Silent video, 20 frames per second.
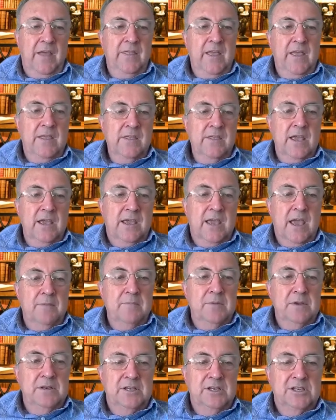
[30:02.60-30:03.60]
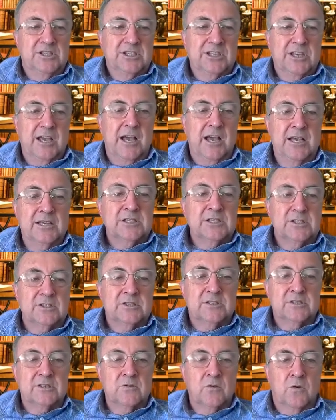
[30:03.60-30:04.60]
And then there can be
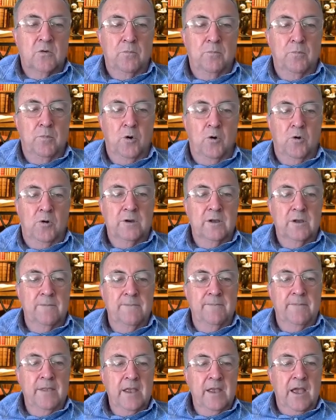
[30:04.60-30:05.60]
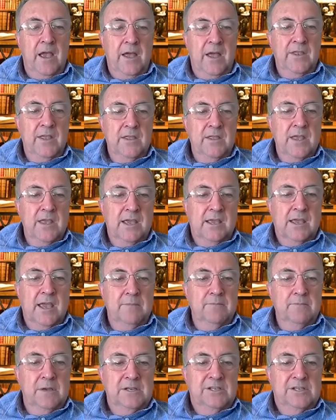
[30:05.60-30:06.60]
disgust or boredom, and then there
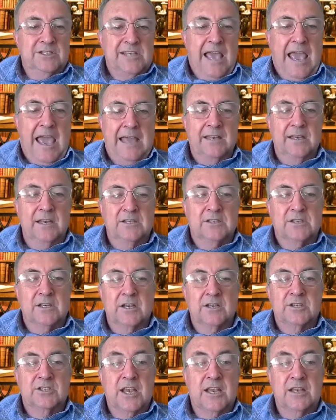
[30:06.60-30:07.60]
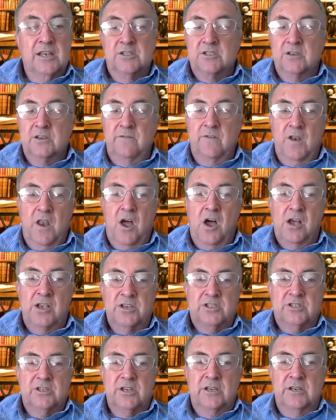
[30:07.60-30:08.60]
can be sadness and a sense of
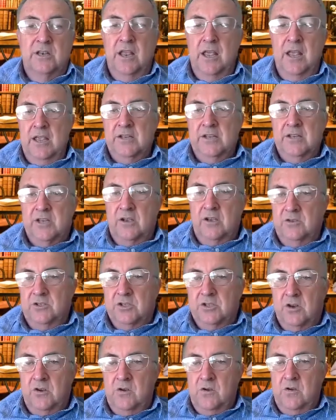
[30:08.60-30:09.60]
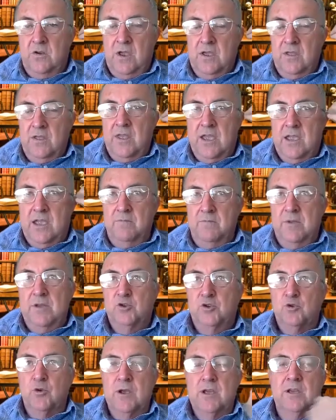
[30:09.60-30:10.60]
loss. And so too, there can be
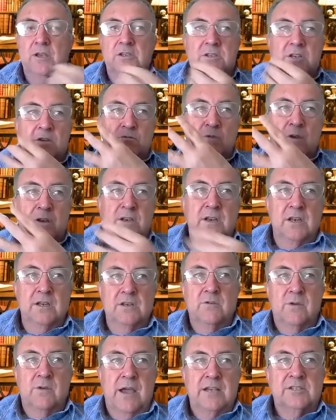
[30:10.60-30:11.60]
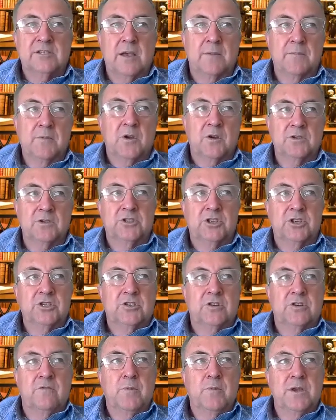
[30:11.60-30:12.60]
triggers and written into our
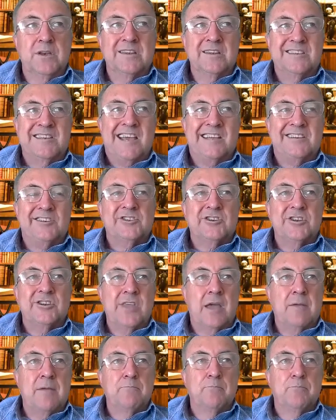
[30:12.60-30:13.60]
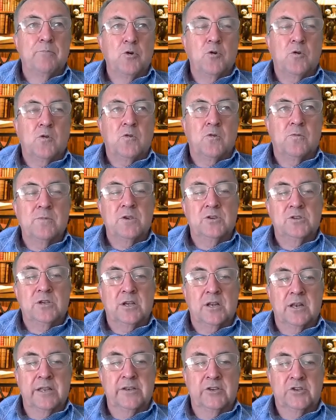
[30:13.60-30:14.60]
subconscious. You've been attached to that book or
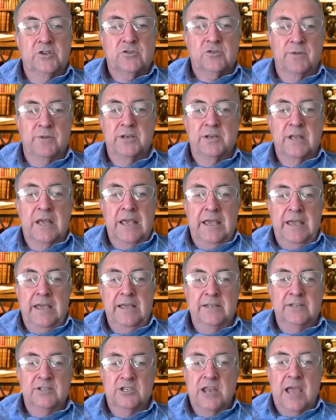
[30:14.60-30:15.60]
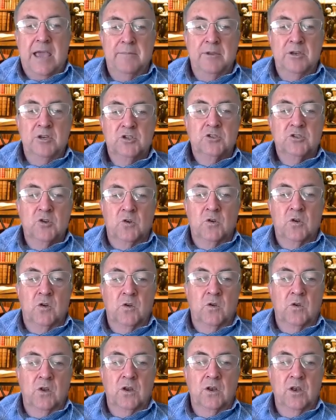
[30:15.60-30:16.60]
musical instrument, it's damaged
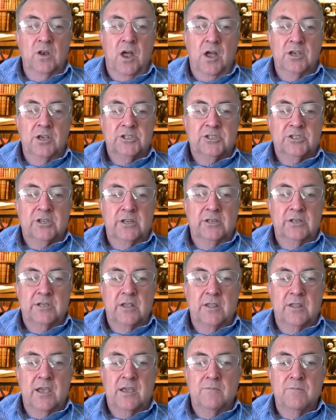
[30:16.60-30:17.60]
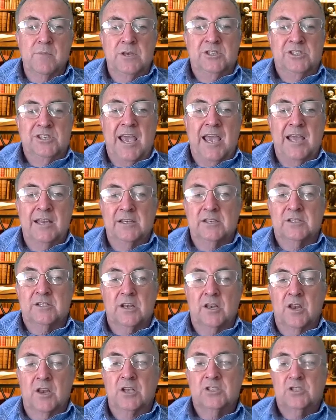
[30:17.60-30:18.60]
or lost. And so there can be sadness
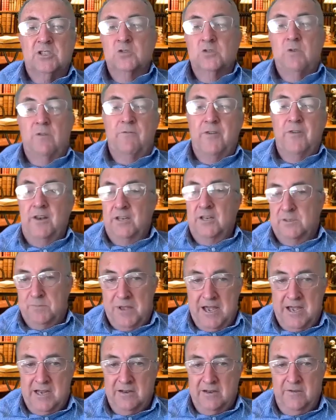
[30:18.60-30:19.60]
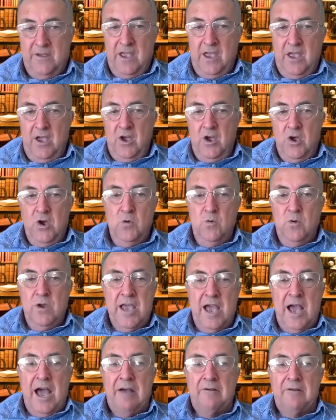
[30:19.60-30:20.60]
at loss because we feel it's part of who
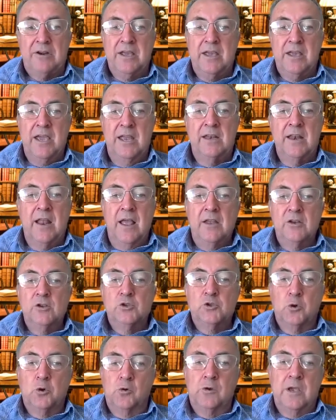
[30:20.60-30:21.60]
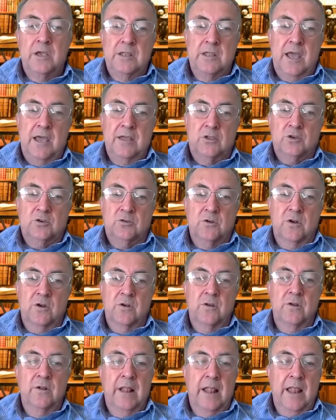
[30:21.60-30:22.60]
we are. And again, talking that
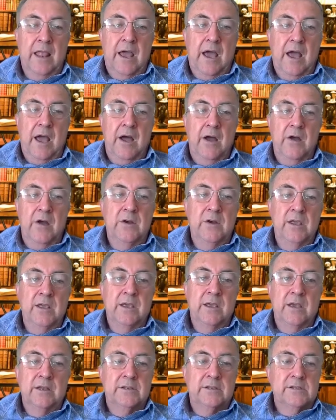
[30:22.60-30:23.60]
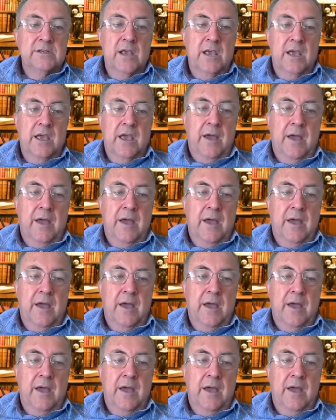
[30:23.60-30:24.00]
through, owning it,